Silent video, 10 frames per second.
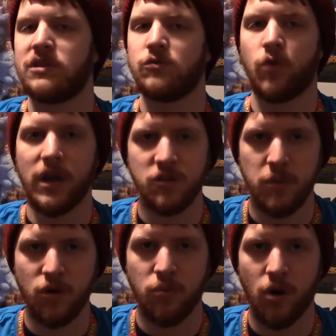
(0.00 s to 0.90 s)
He's great as
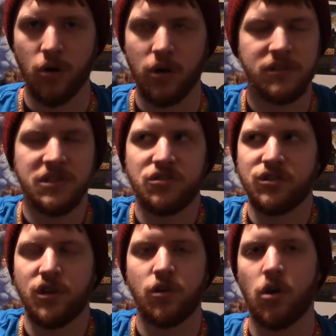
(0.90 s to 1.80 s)
Peter Parker because he's
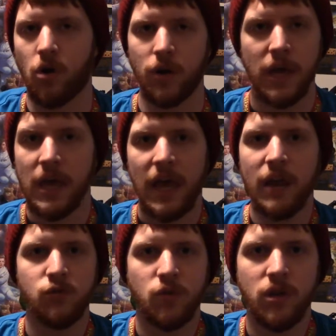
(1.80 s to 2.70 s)
just a nerd, and
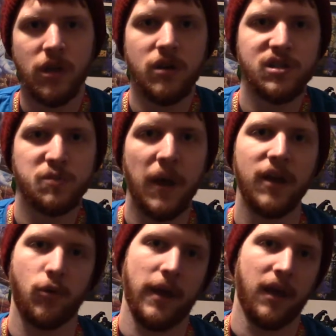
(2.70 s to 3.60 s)
he was really good as
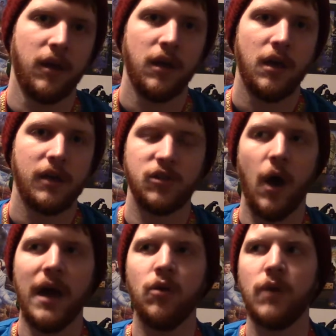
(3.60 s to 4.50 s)
Spider-Man. So
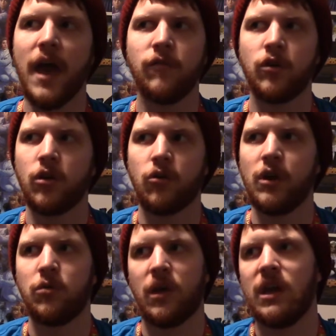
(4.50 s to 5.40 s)
I don't ever
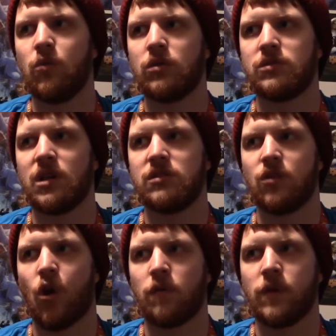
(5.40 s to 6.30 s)
agree with anyone who says
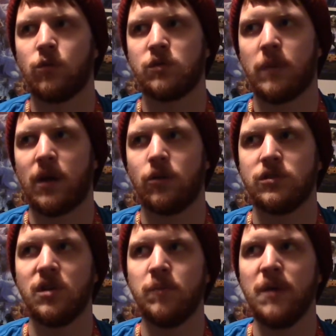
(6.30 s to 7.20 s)
Garfield was better.
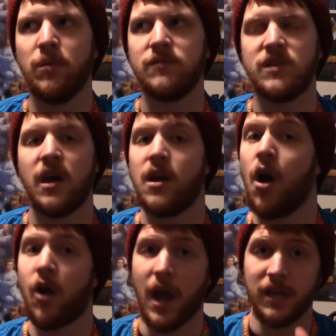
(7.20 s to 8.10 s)
Some people have said,
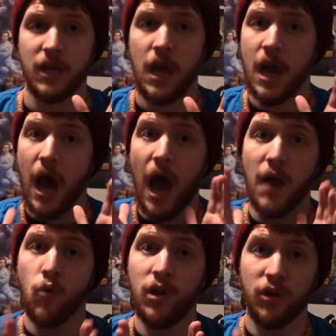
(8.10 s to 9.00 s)
alright, I
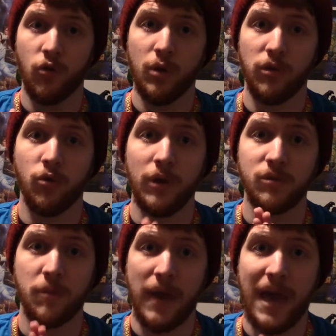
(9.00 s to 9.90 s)
will agree with you, he was
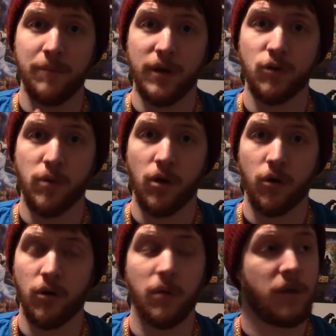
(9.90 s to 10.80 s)
a bad Peter
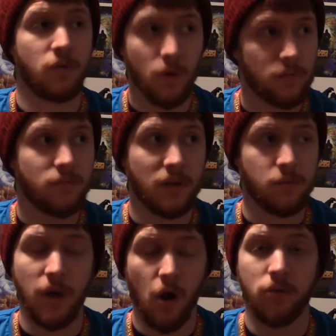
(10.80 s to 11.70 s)
Parker. And I'm like, well, it'd
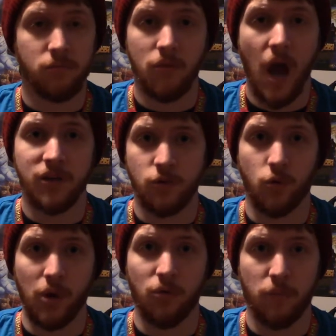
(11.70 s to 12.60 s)
be hard not to
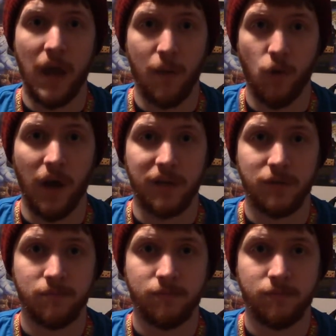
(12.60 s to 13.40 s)
agree with me, I'm right.